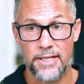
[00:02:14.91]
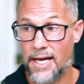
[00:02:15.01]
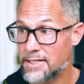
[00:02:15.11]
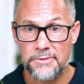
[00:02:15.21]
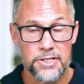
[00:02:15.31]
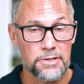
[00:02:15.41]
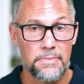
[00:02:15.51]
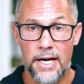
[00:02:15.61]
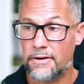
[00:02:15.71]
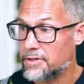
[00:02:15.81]
And that doesn't
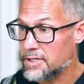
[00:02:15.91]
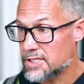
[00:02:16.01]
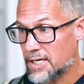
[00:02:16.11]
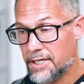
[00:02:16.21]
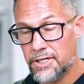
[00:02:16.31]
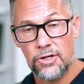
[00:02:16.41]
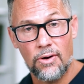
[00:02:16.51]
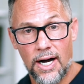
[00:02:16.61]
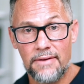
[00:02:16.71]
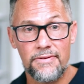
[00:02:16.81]
matter if you decide to do
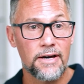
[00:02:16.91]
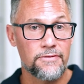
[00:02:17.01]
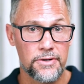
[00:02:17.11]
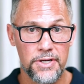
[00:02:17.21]
IVF or